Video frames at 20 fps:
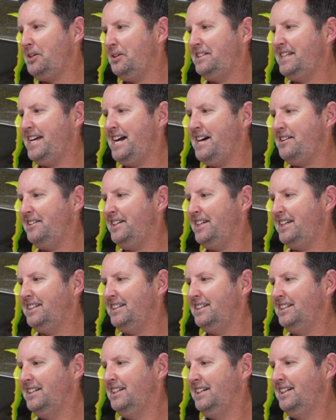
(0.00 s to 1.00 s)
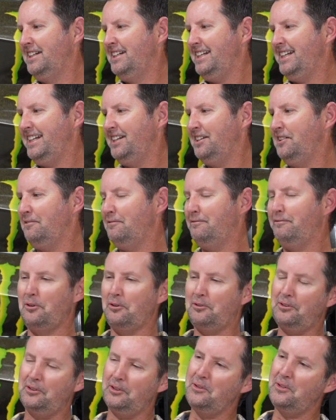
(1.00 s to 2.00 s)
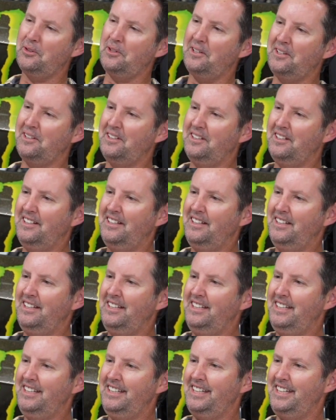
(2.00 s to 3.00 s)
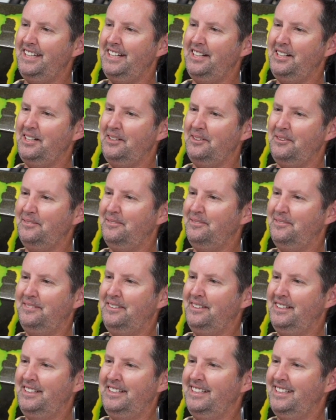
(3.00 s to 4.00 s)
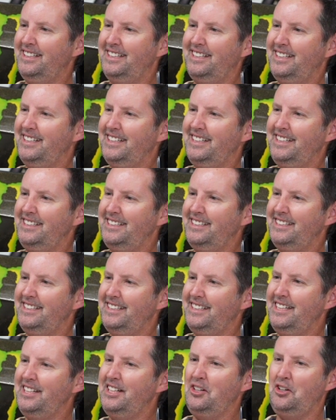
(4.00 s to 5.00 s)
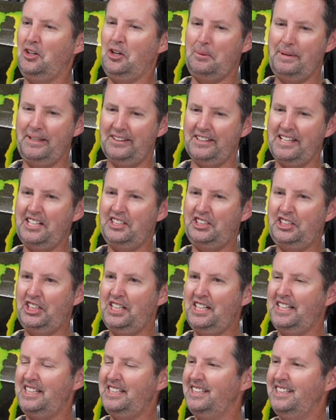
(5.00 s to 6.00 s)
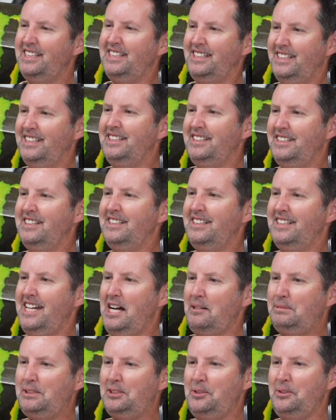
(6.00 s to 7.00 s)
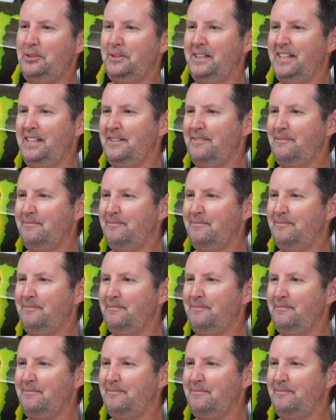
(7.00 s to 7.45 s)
go down in, you know, folklore. Yeah. You know. It's almost like an urban legend, right? Urban legend. Absolutely.